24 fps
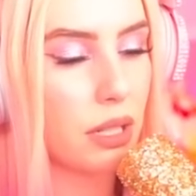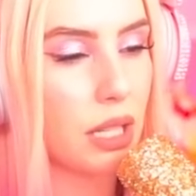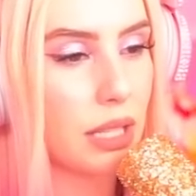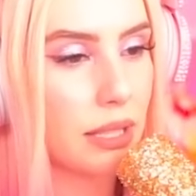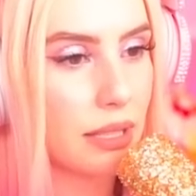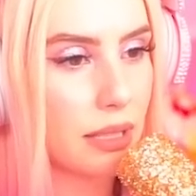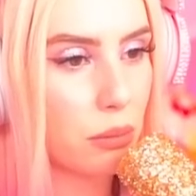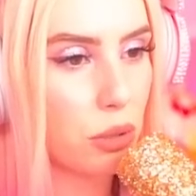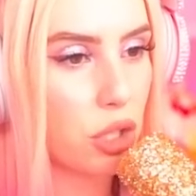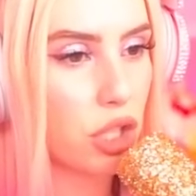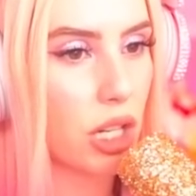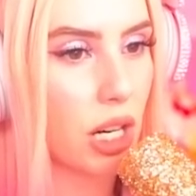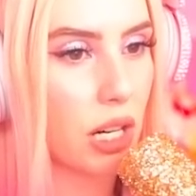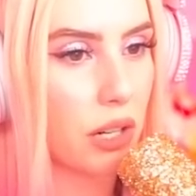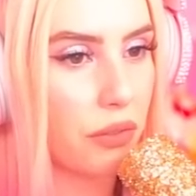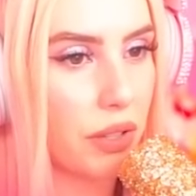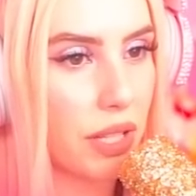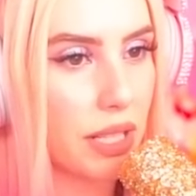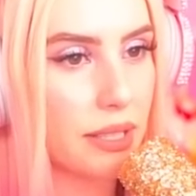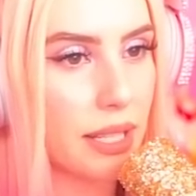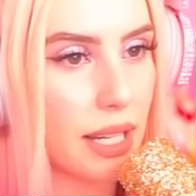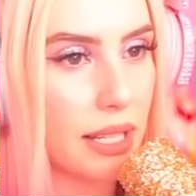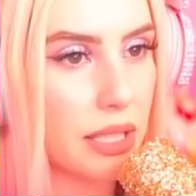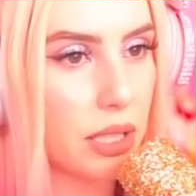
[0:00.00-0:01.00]
need some sheriff
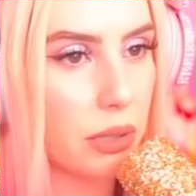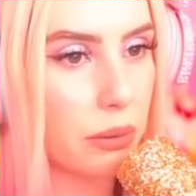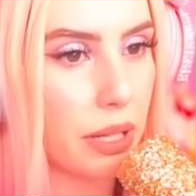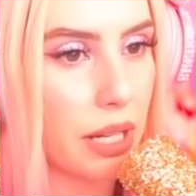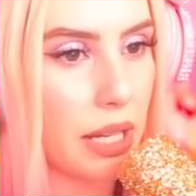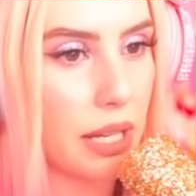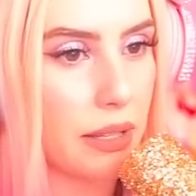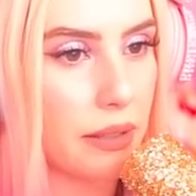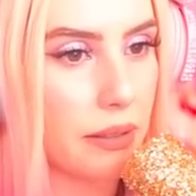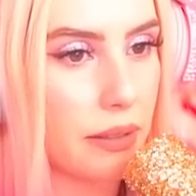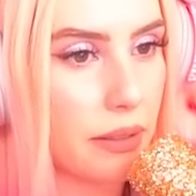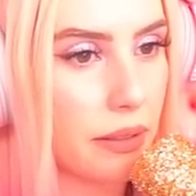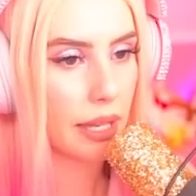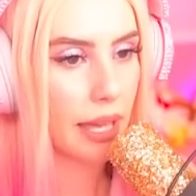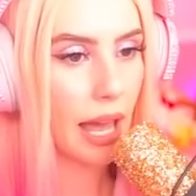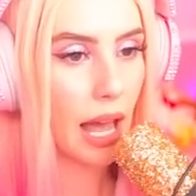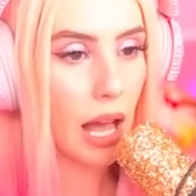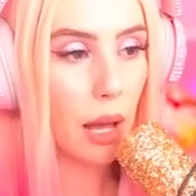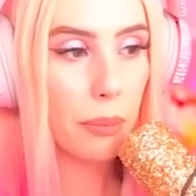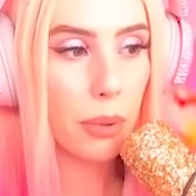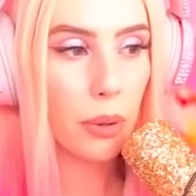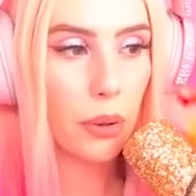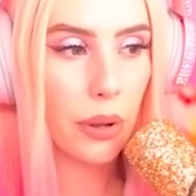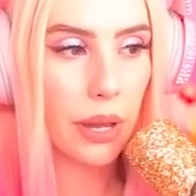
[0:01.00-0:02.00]
accessories.
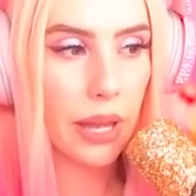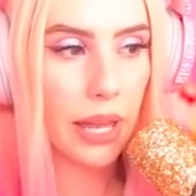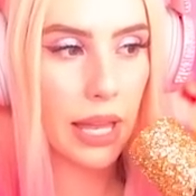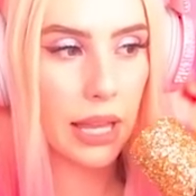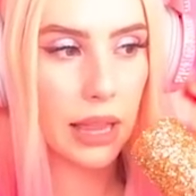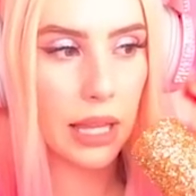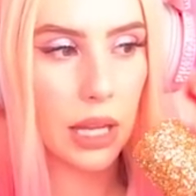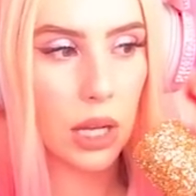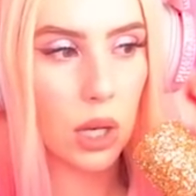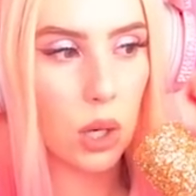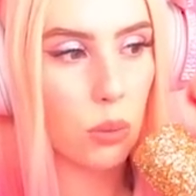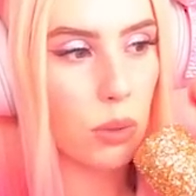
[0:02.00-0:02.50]
Cowboy, hello.